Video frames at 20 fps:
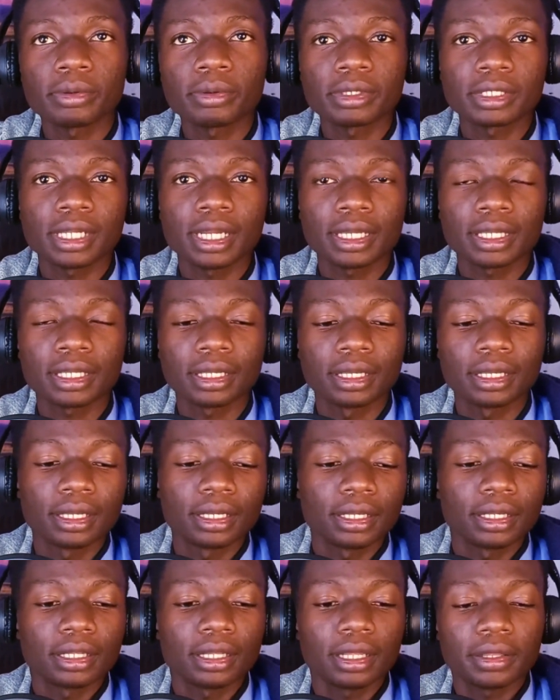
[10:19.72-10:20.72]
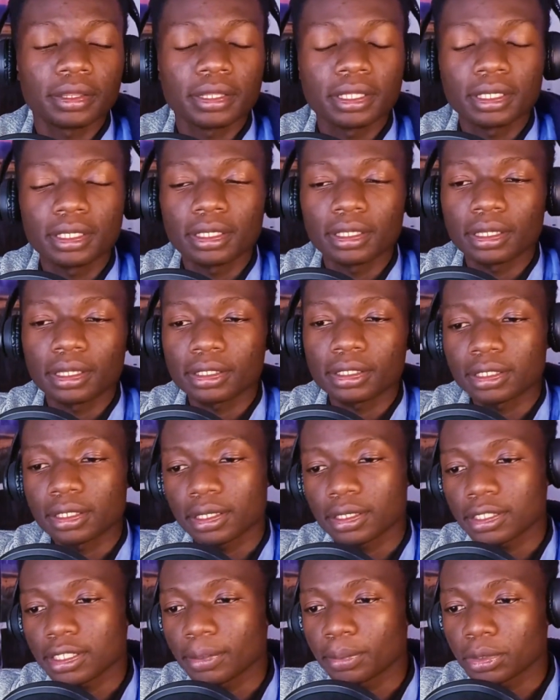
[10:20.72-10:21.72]
was like thinking that
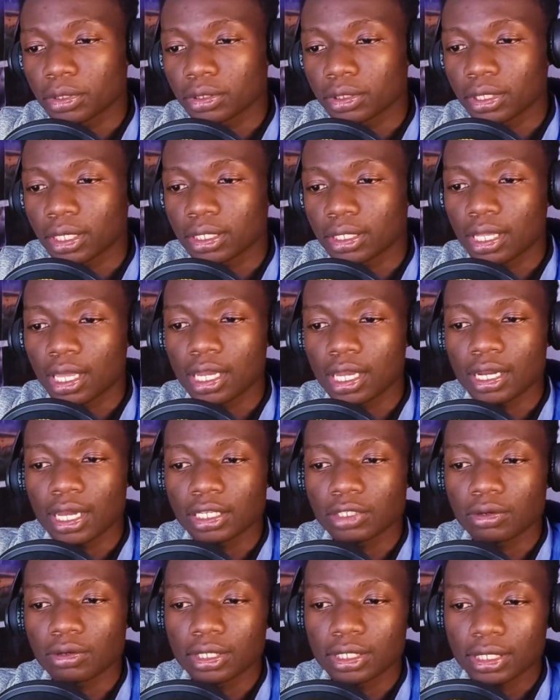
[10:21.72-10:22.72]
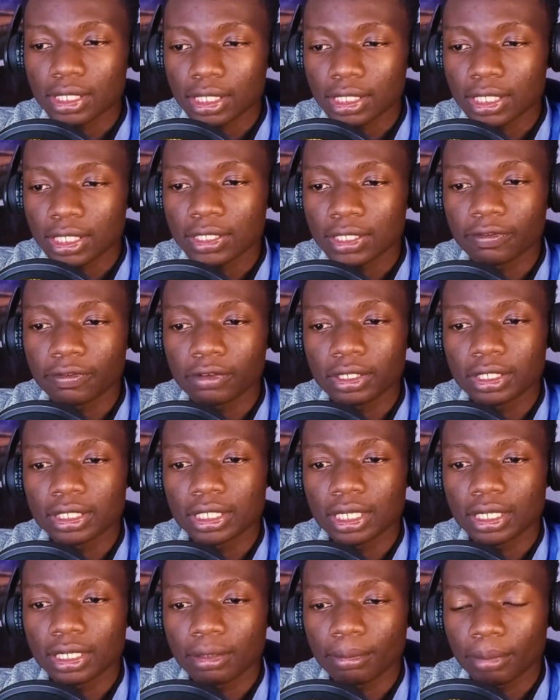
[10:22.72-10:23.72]
in this episode that they can actually
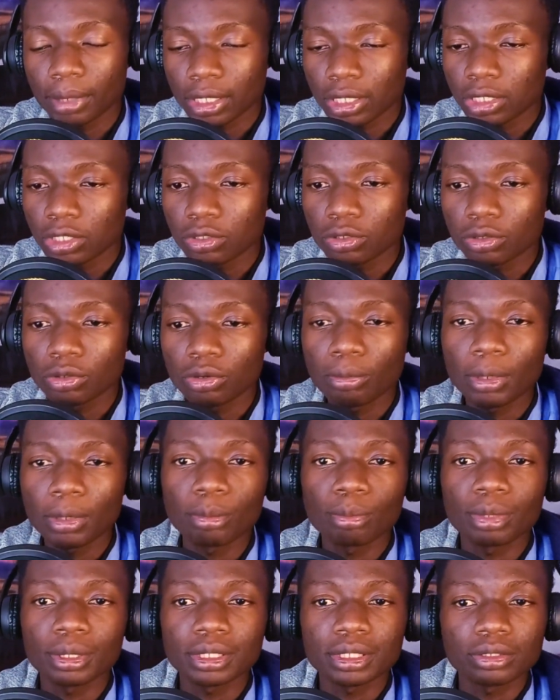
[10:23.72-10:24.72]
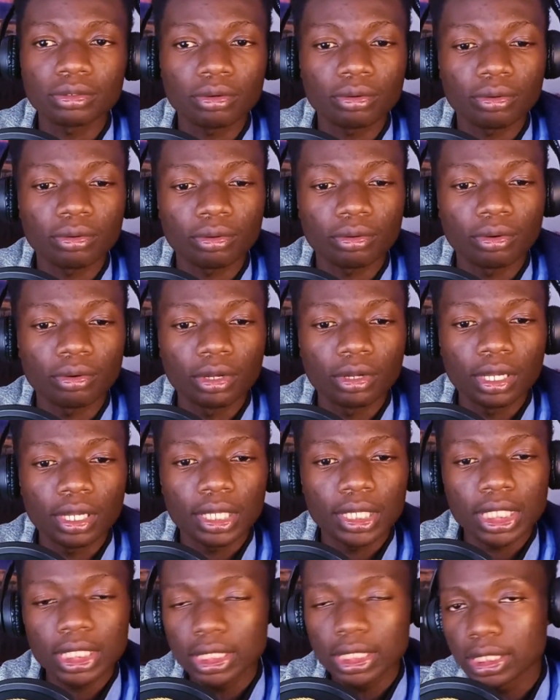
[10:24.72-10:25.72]
successfully turn him back into human, but no,
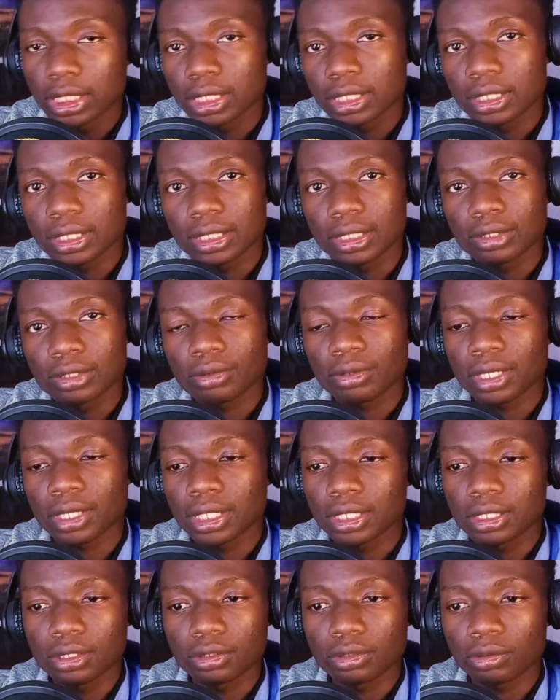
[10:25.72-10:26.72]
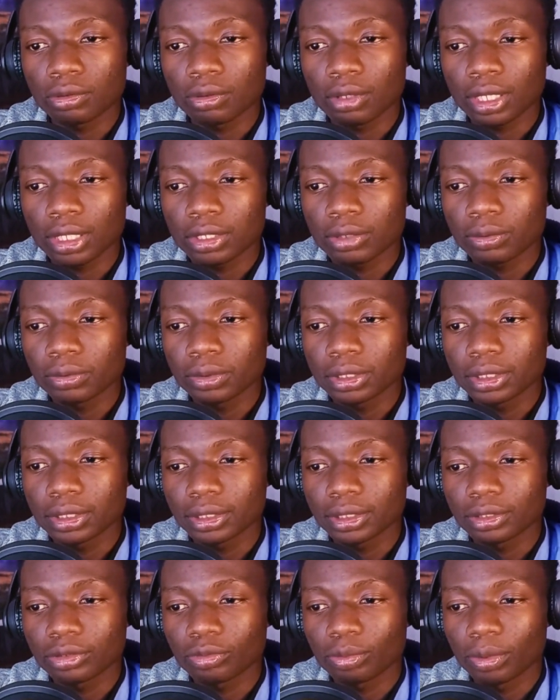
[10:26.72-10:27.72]
they didn't. They didn't do that.
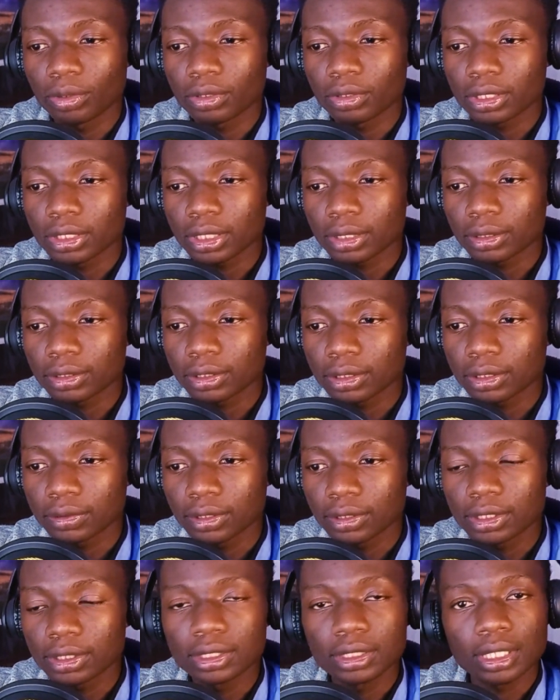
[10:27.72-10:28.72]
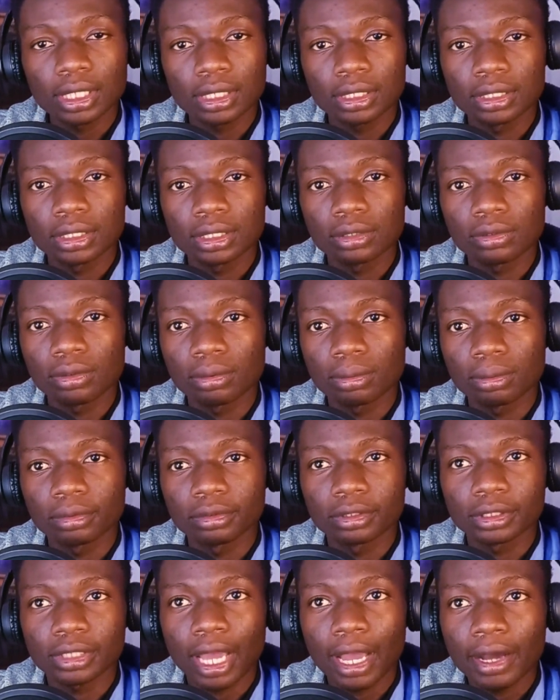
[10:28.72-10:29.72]
Which, to be honest, it's sad.
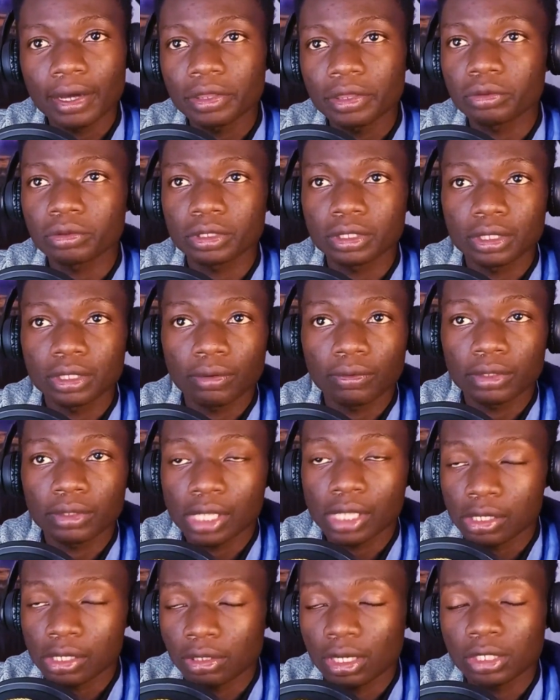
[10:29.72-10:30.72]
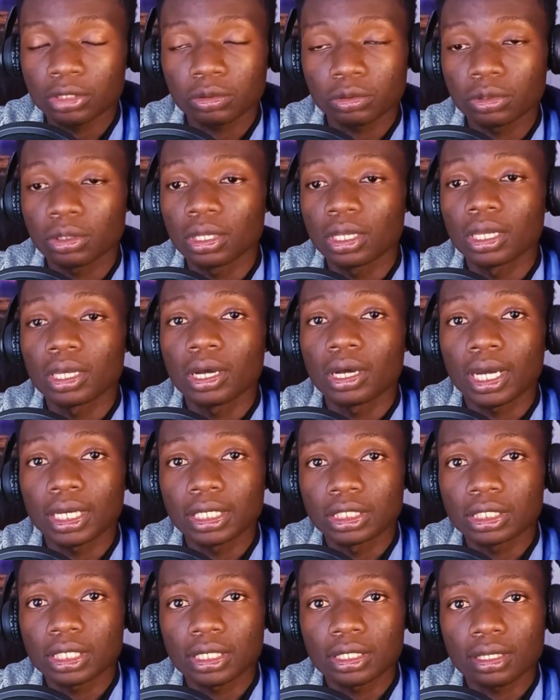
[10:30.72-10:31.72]
Because I thought there was like a
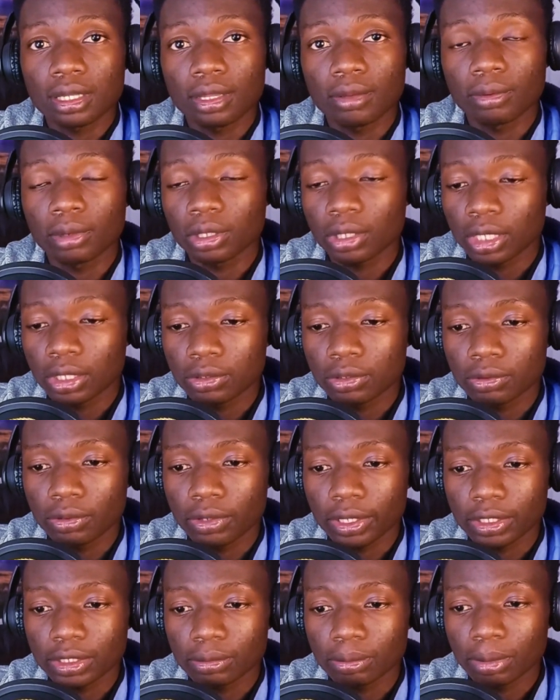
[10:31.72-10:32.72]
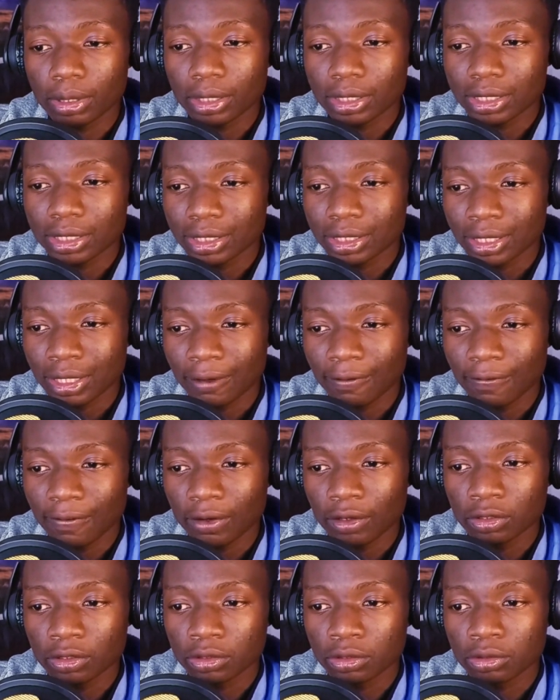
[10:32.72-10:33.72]
high chance they were gonna do that, but they
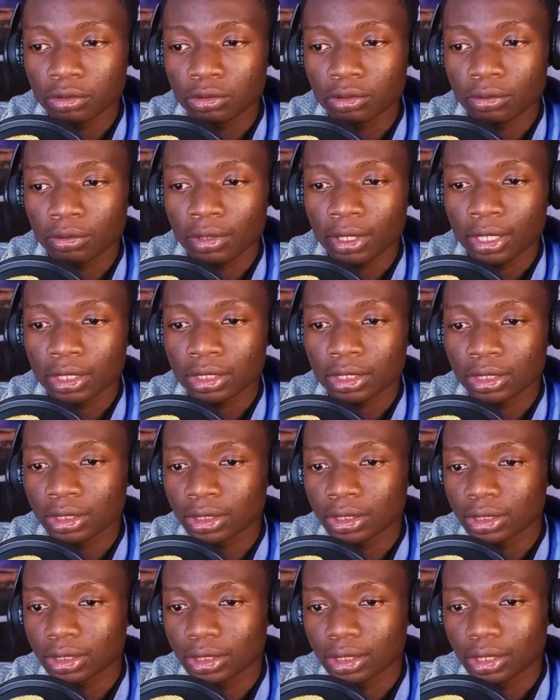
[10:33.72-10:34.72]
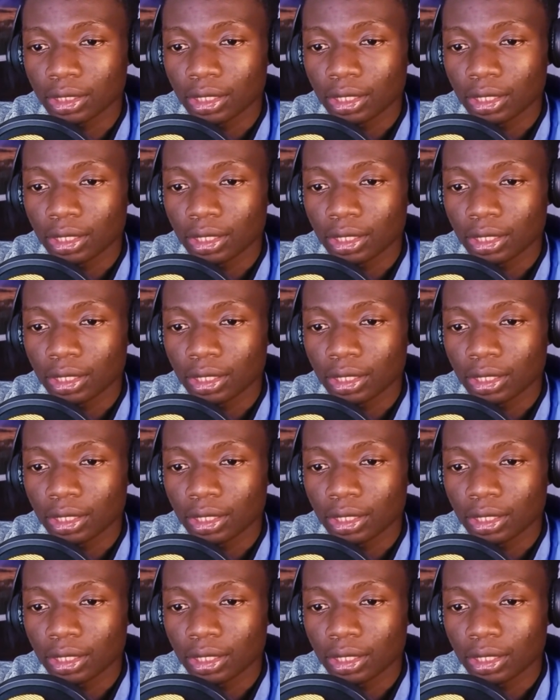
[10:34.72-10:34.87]
failed to do that, and